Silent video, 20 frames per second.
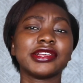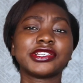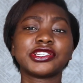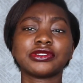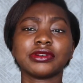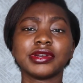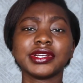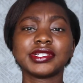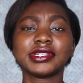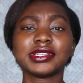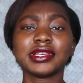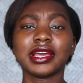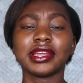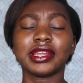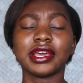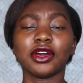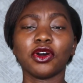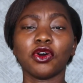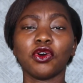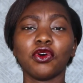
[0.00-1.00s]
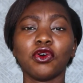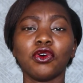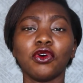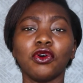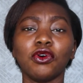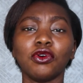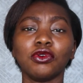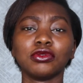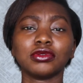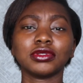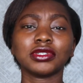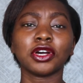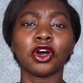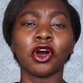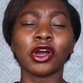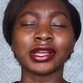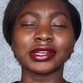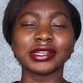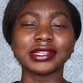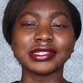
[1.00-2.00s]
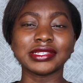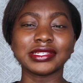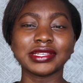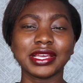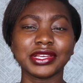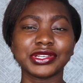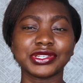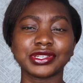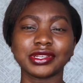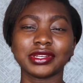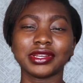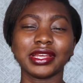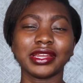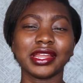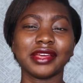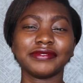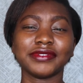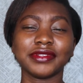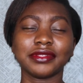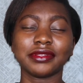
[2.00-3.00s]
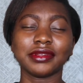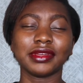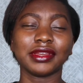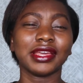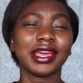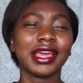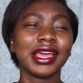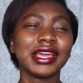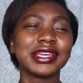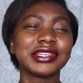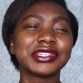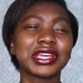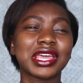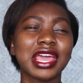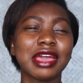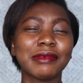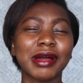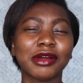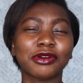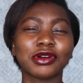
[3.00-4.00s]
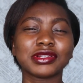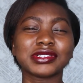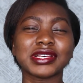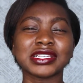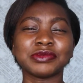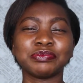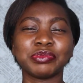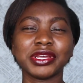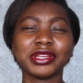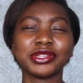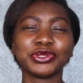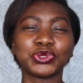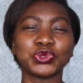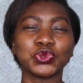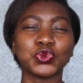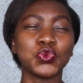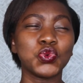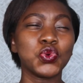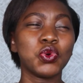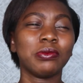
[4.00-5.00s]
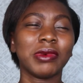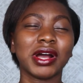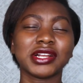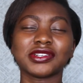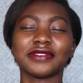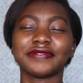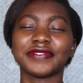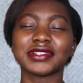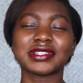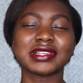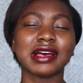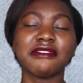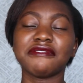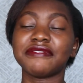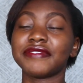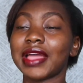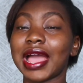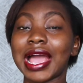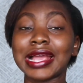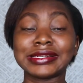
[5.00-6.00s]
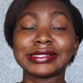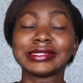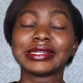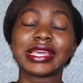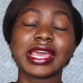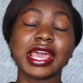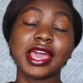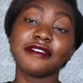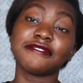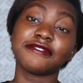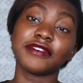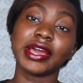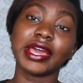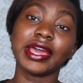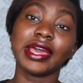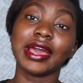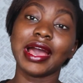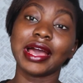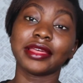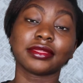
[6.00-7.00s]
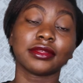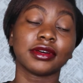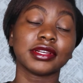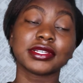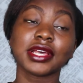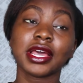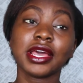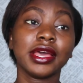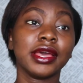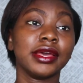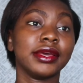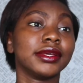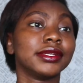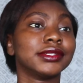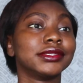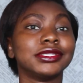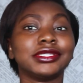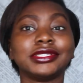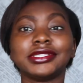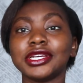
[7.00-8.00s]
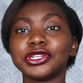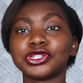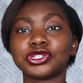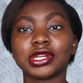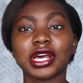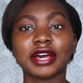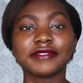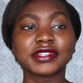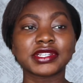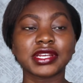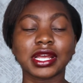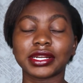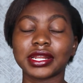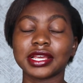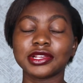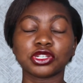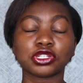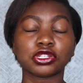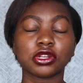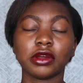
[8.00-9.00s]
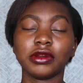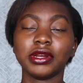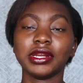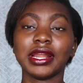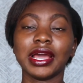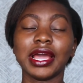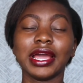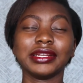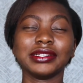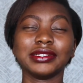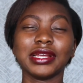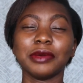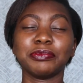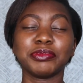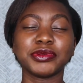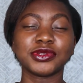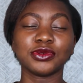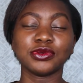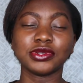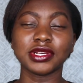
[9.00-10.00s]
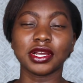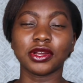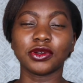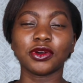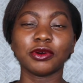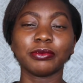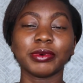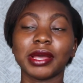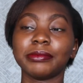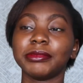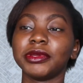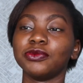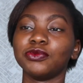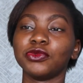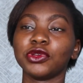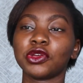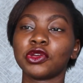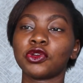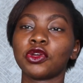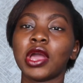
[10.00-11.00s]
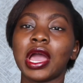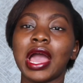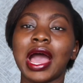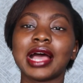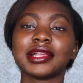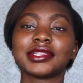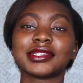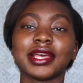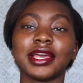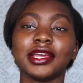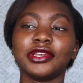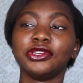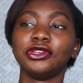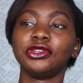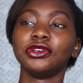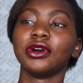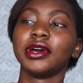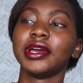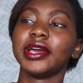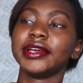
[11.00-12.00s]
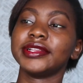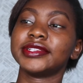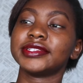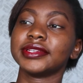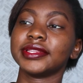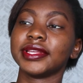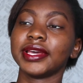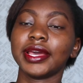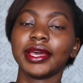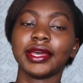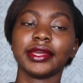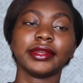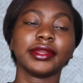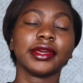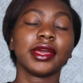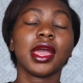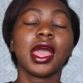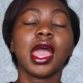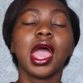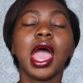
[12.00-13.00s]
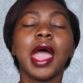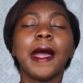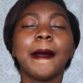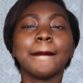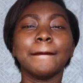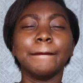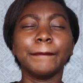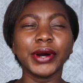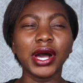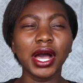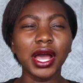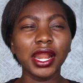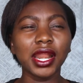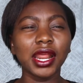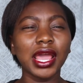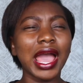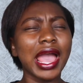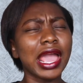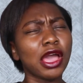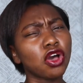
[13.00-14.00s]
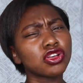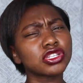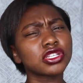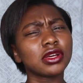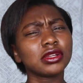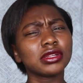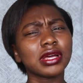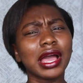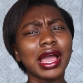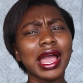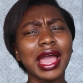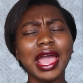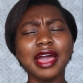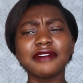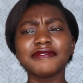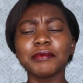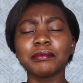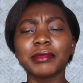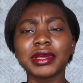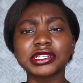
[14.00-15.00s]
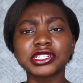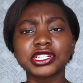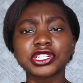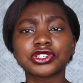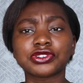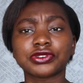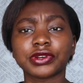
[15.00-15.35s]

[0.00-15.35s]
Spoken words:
Tracy and her whole organization and everything. She came across as being too much of a something. I didn't care for her. I thought they should have checked her storyline episodes ago, but I mean, we had to endure her till the end. But I haven't mentioned